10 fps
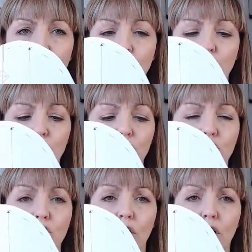just
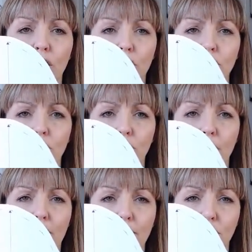under sort of
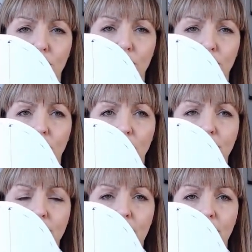where this underarm
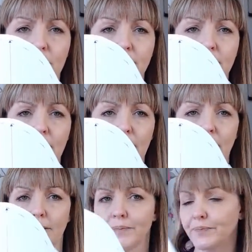seam is
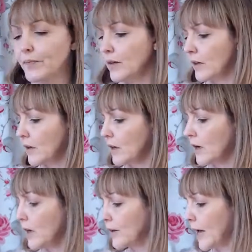here.
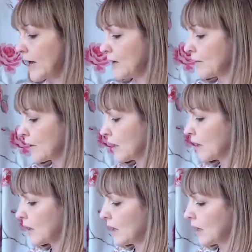Okay.
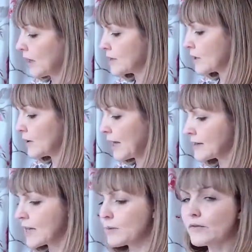And so
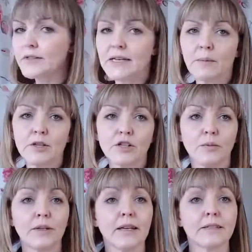let's say we've established that
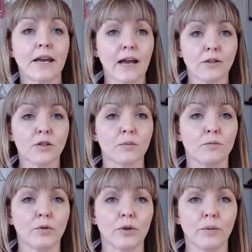we need to add
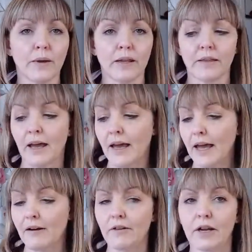some room in that
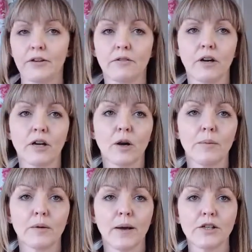area. There are a
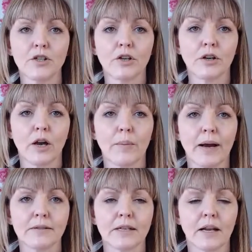couple of ways you can go
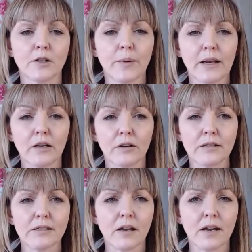about it. Now, depending on
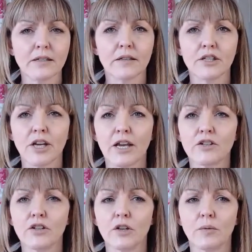the size of the
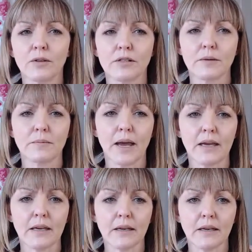change that you want to
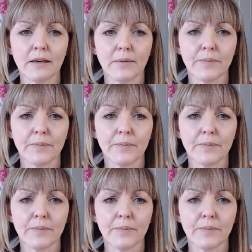make,